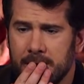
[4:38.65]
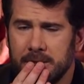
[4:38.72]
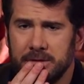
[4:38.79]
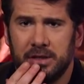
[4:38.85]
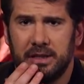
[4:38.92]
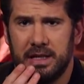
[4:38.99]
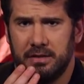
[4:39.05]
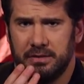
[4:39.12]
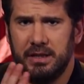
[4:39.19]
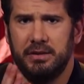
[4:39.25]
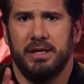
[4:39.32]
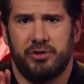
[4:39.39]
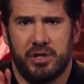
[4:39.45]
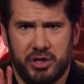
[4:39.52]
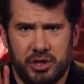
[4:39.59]

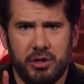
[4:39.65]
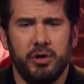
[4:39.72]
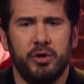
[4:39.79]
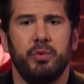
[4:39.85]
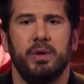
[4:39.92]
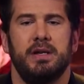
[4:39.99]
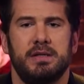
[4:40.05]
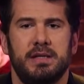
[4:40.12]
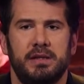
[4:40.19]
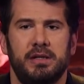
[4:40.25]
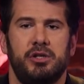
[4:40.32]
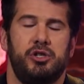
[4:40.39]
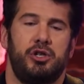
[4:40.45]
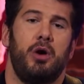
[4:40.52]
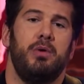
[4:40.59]
Little history. Do you know the reason that
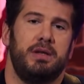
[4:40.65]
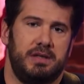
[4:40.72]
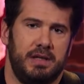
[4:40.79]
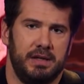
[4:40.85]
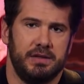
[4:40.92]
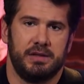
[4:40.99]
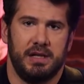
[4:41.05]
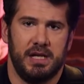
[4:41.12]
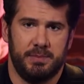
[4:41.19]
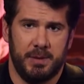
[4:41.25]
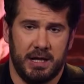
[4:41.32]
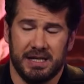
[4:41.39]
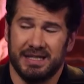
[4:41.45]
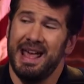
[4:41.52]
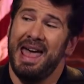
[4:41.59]
this show exists is
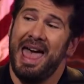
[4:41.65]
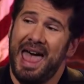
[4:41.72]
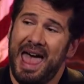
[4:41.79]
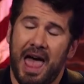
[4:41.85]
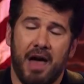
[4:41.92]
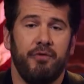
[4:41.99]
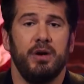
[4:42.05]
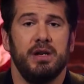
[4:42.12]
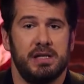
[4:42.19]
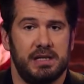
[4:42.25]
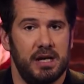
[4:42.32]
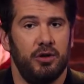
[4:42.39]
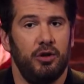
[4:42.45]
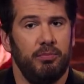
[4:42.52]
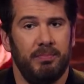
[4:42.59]
because every
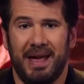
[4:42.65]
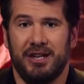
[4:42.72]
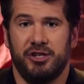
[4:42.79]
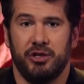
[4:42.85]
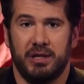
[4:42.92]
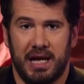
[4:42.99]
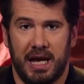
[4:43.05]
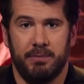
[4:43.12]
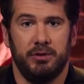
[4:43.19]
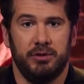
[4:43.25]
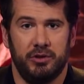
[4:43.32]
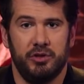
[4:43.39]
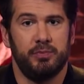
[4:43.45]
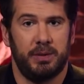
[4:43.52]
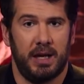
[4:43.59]
single major cable
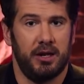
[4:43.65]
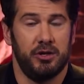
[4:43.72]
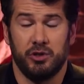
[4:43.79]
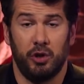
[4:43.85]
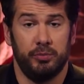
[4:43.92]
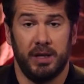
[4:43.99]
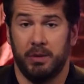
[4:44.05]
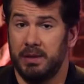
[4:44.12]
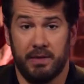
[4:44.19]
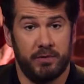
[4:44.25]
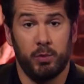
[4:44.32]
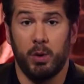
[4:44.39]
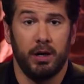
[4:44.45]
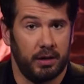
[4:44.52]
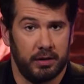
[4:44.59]
news player told me it would
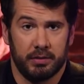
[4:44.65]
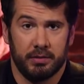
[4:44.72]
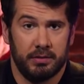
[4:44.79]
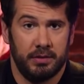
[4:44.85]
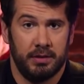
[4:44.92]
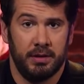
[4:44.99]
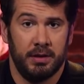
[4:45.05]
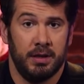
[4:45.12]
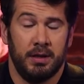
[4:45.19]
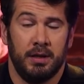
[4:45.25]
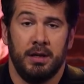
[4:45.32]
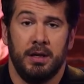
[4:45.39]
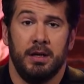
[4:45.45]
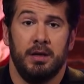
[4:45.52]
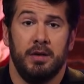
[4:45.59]
never work.
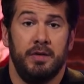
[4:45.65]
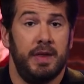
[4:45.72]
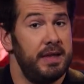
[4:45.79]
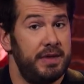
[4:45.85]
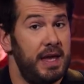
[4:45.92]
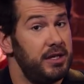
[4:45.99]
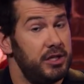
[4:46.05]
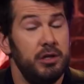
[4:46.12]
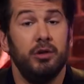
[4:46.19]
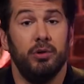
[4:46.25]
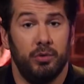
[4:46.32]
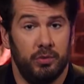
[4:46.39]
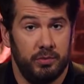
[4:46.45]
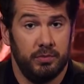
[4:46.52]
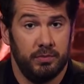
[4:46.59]
That
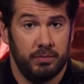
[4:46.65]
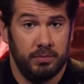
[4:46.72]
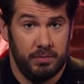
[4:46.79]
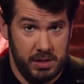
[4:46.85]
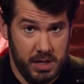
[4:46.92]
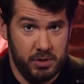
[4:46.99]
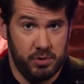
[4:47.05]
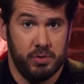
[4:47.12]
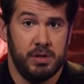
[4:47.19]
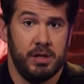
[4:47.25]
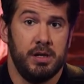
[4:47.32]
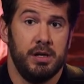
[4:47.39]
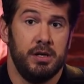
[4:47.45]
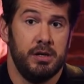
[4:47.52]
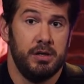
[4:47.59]
you,
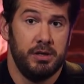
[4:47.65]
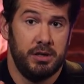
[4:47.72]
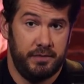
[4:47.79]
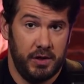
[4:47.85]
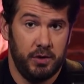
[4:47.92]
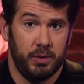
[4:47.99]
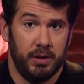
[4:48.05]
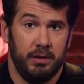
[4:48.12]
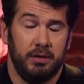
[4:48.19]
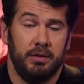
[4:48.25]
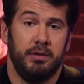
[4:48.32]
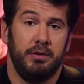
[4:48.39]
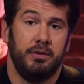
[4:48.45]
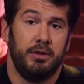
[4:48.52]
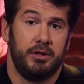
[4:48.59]
the viewer,
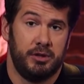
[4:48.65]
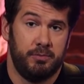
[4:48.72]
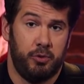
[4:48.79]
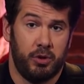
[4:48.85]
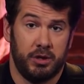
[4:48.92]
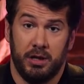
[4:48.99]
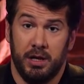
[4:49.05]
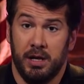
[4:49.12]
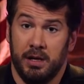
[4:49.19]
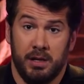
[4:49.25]
the supporter,